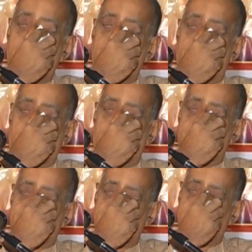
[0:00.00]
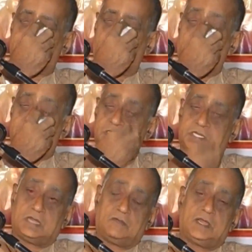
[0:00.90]
because he has
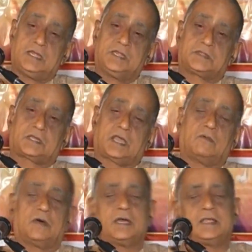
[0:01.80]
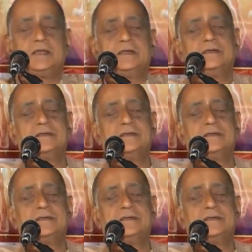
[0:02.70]
positively discovered